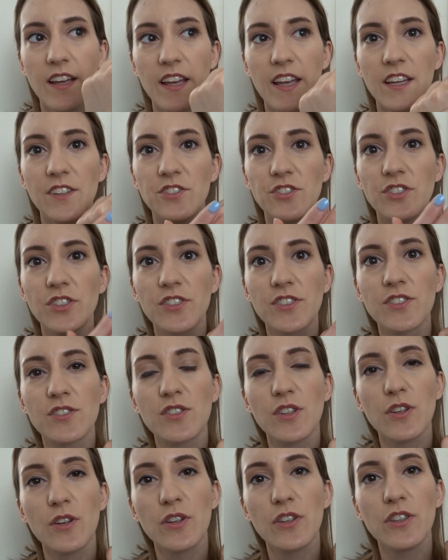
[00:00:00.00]
it
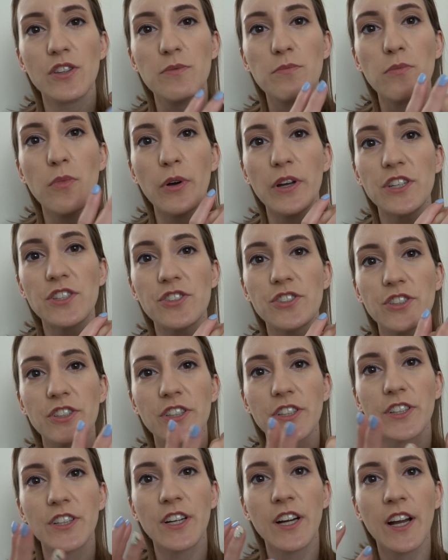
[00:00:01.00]
just, the
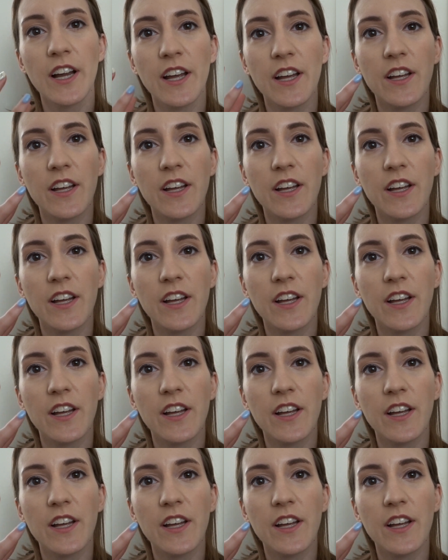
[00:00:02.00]
moisture